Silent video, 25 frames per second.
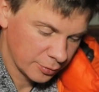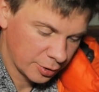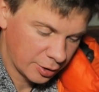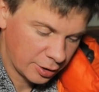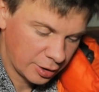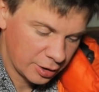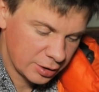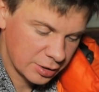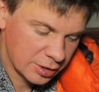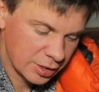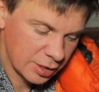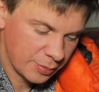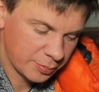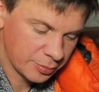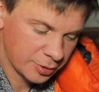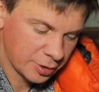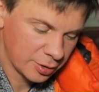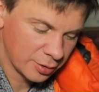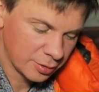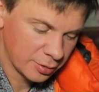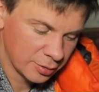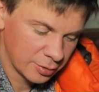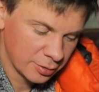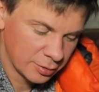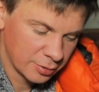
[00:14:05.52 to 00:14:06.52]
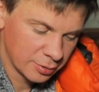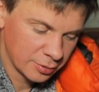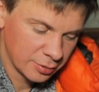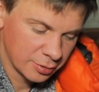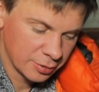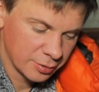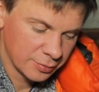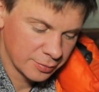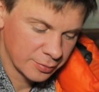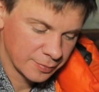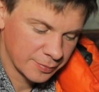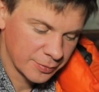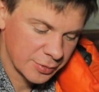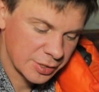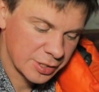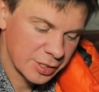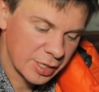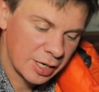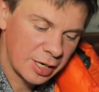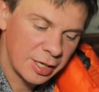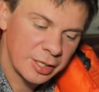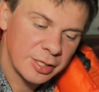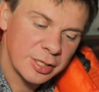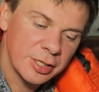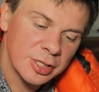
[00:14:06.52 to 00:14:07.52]
the recipe for a
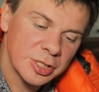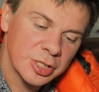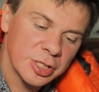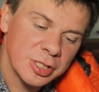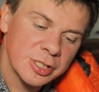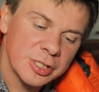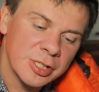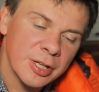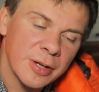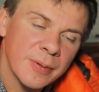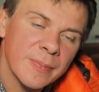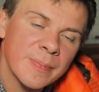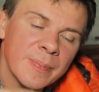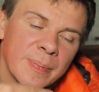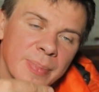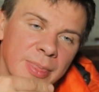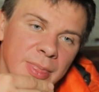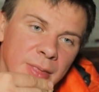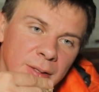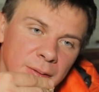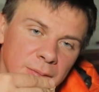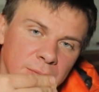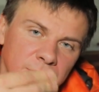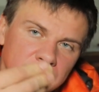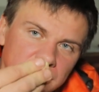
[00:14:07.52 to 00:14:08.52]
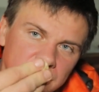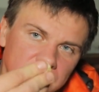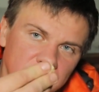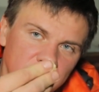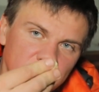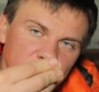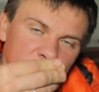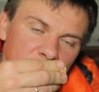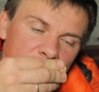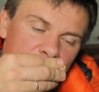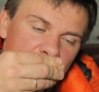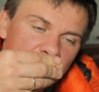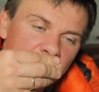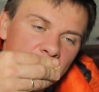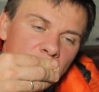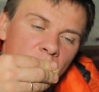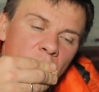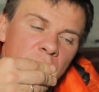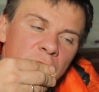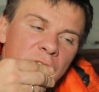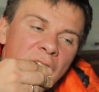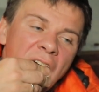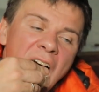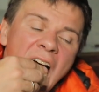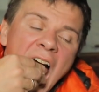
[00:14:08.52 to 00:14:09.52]
century of life. Oily
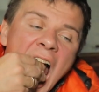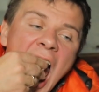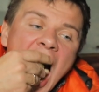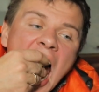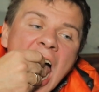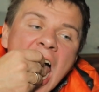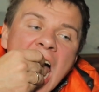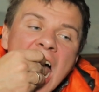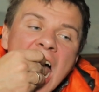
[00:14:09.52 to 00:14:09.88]
crumbs.